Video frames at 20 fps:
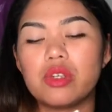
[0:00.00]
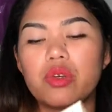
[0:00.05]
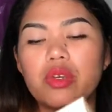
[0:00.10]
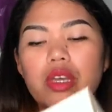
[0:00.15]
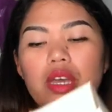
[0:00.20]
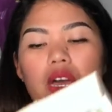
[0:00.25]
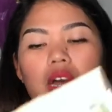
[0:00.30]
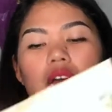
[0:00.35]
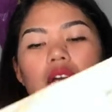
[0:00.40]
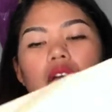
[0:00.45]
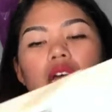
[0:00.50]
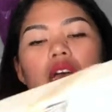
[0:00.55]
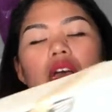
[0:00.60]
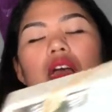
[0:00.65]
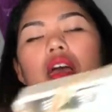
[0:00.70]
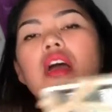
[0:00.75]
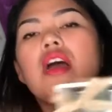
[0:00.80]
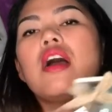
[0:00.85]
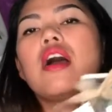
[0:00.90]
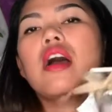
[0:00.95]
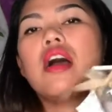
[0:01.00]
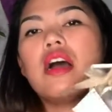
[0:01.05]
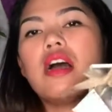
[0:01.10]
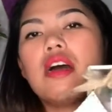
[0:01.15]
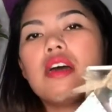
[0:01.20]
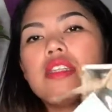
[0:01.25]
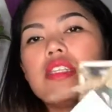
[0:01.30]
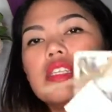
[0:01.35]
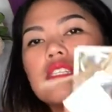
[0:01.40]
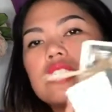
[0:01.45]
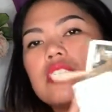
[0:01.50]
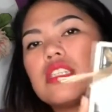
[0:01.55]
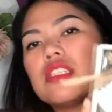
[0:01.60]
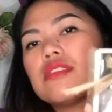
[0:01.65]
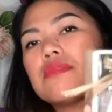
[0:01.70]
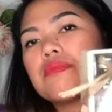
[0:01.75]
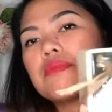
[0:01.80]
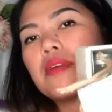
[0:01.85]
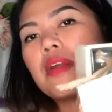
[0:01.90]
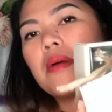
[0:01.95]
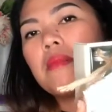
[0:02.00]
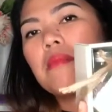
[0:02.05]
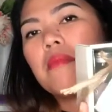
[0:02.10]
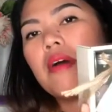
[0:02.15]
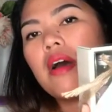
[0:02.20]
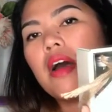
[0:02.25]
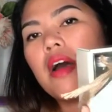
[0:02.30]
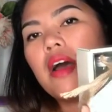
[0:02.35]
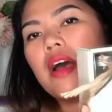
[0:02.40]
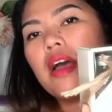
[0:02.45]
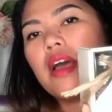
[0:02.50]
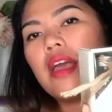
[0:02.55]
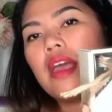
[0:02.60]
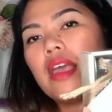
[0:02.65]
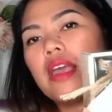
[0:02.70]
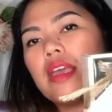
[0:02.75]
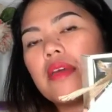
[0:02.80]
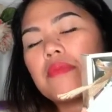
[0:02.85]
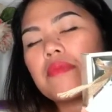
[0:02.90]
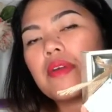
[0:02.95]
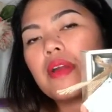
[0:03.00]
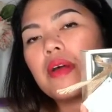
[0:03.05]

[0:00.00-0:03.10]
So, yeah. This is from my